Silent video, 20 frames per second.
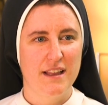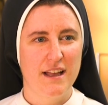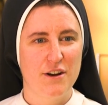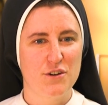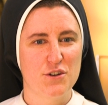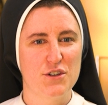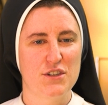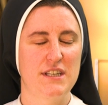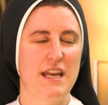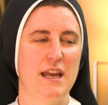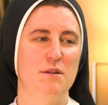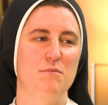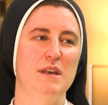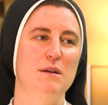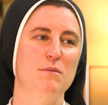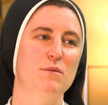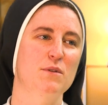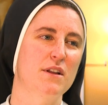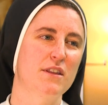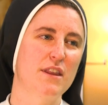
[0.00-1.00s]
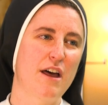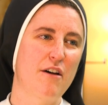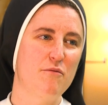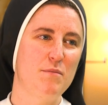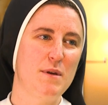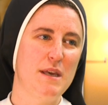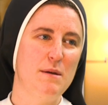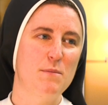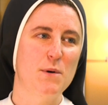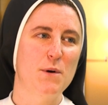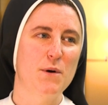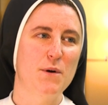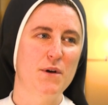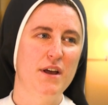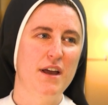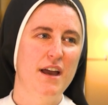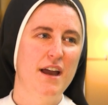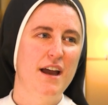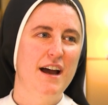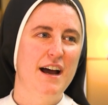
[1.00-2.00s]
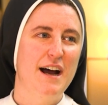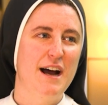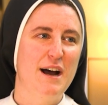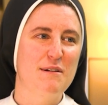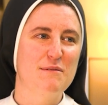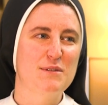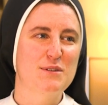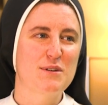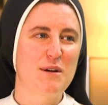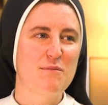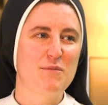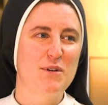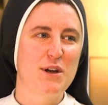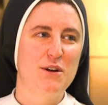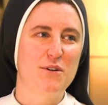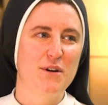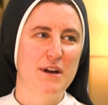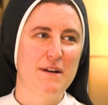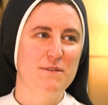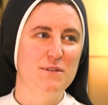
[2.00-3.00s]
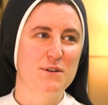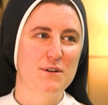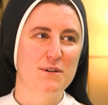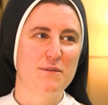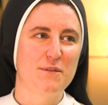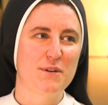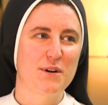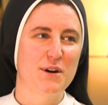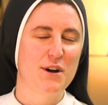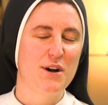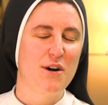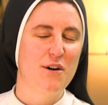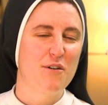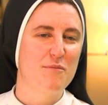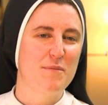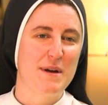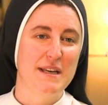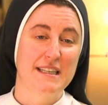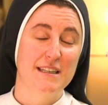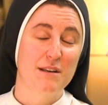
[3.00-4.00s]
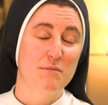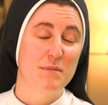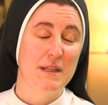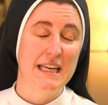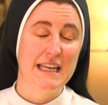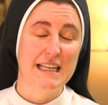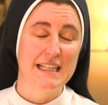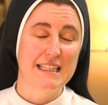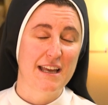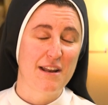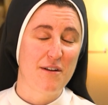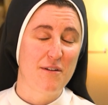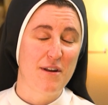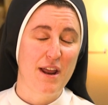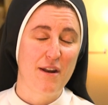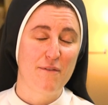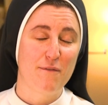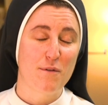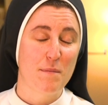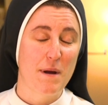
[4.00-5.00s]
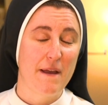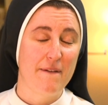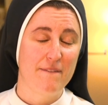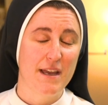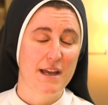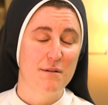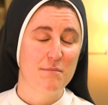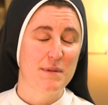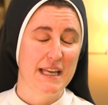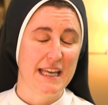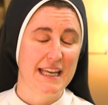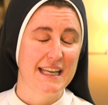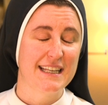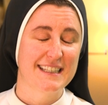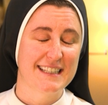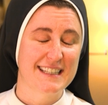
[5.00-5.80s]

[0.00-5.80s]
understand people and love people. So I'm very grateful for all of my siblings and for my family.